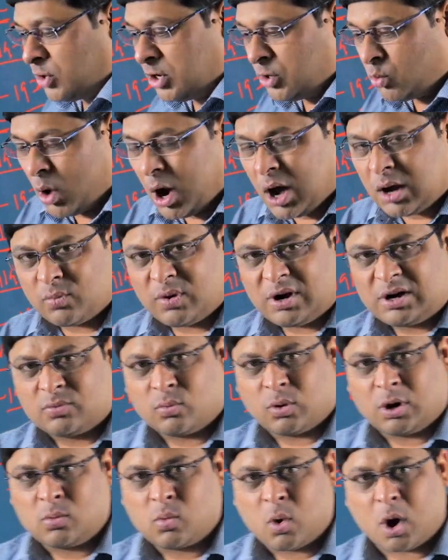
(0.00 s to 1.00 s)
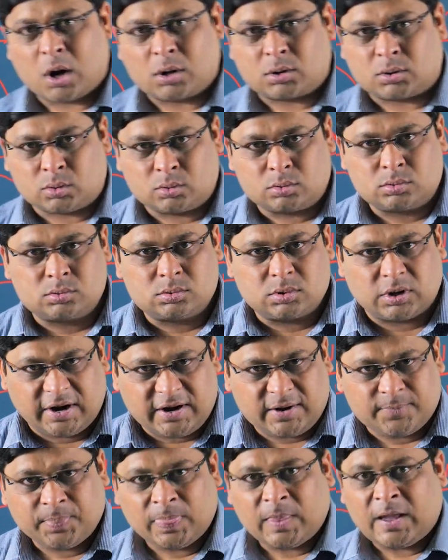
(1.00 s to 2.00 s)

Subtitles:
World War I, World War II, right?